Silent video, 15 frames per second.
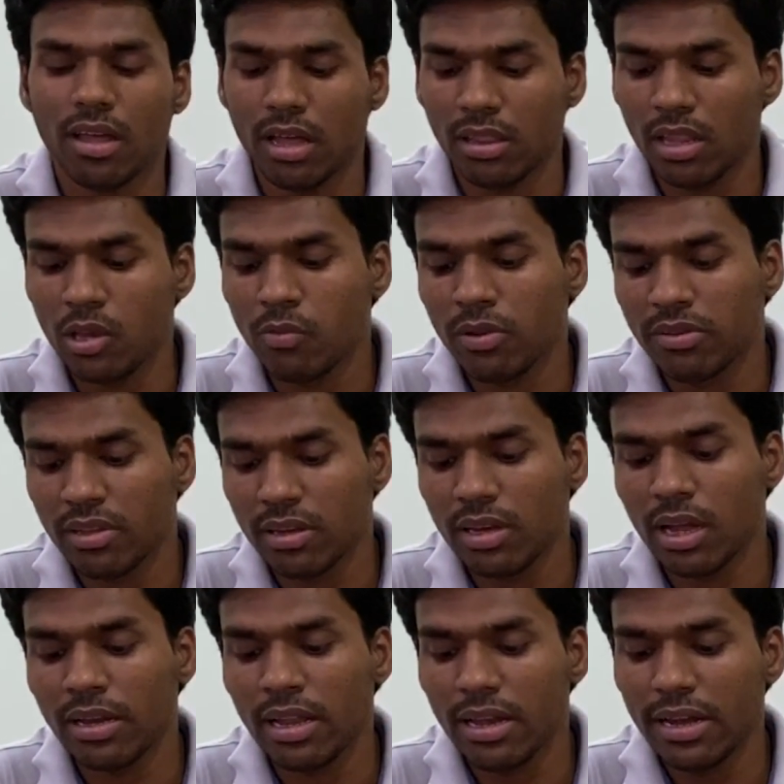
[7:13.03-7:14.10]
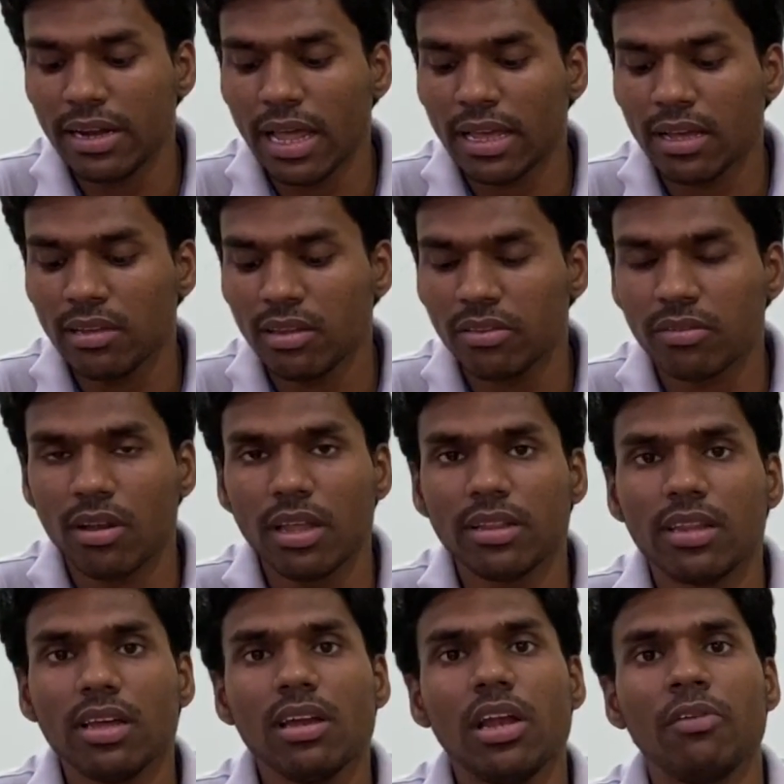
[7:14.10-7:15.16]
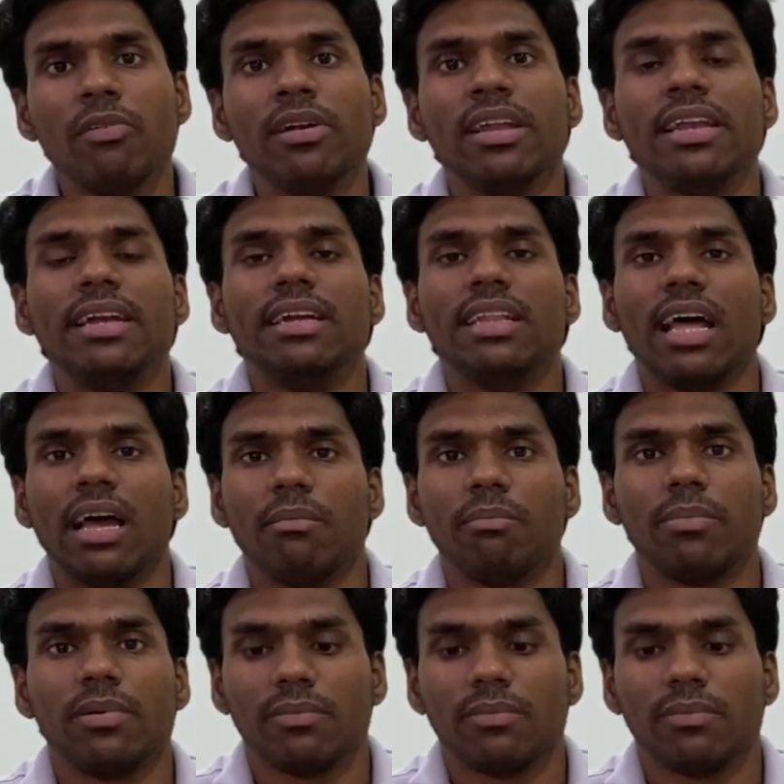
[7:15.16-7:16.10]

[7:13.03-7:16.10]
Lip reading: then you will see the delete icon, just click there, it will delete the app.